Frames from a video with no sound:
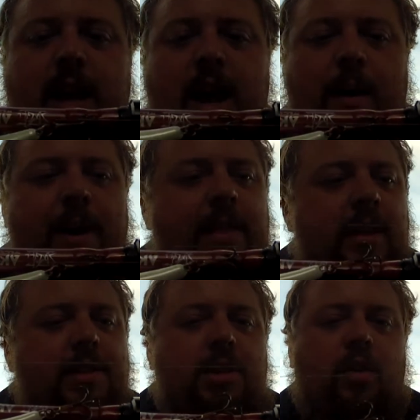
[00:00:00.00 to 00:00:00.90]
I think
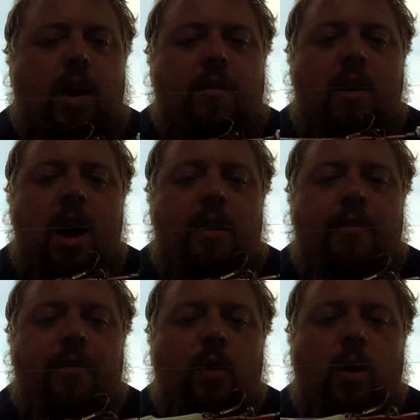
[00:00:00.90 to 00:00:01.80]
this is a great rod
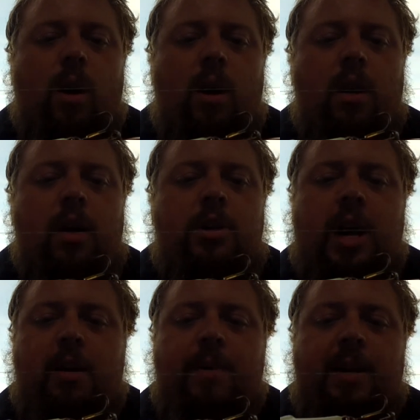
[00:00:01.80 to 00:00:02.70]
for
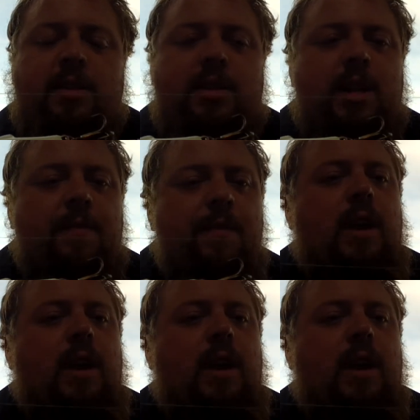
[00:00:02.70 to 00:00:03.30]
chatterbaits and stuff.